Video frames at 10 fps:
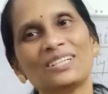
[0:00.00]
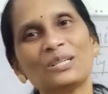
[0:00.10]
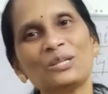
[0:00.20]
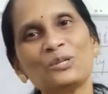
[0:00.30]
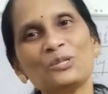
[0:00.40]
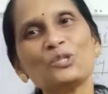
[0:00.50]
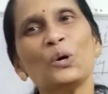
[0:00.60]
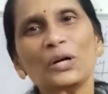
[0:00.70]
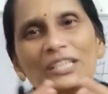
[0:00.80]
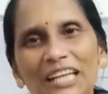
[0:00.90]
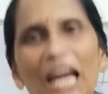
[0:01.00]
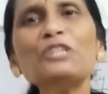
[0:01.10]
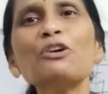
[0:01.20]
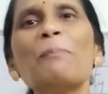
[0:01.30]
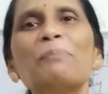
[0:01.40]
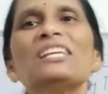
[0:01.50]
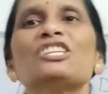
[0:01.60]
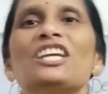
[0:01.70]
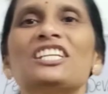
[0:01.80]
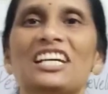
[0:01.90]
So try to
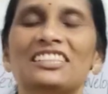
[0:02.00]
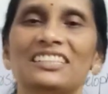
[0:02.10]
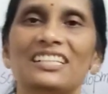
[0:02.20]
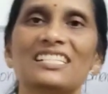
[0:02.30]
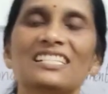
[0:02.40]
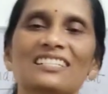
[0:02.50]
appreciate others.